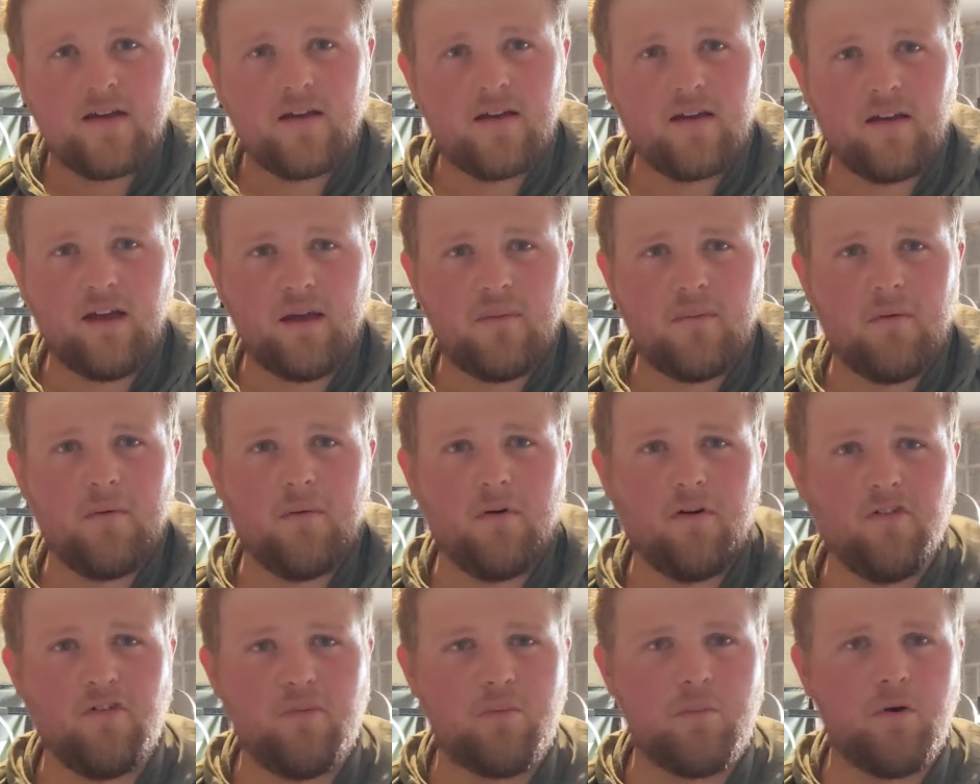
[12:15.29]
and get a bit
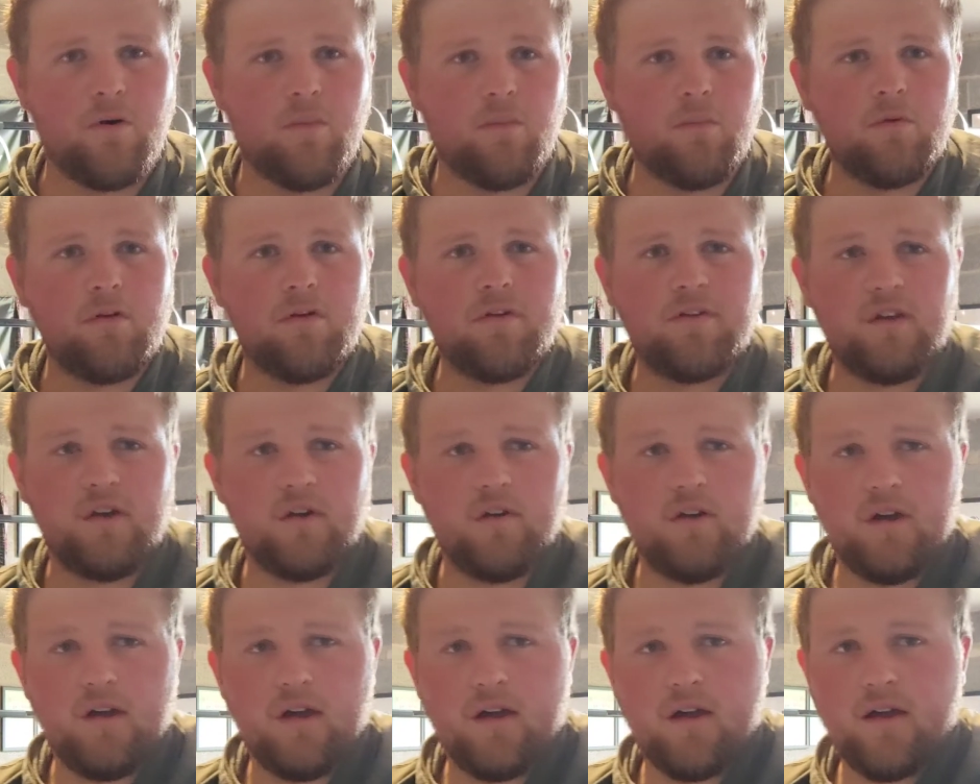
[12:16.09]
more of a pump.
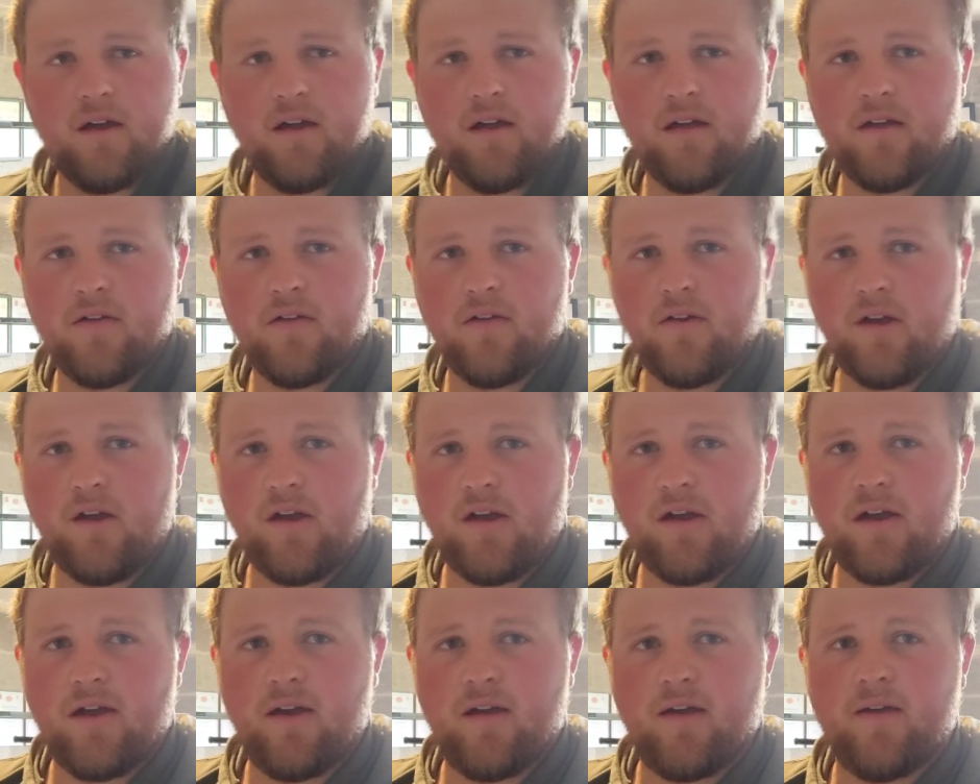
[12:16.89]
So yeah,
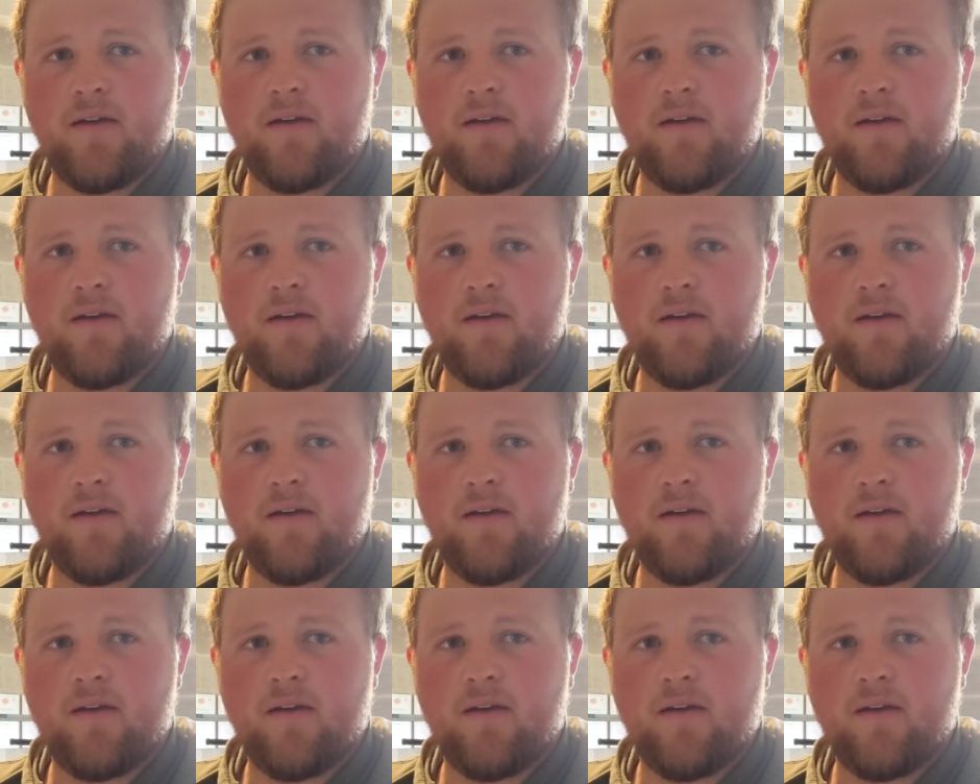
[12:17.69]
right.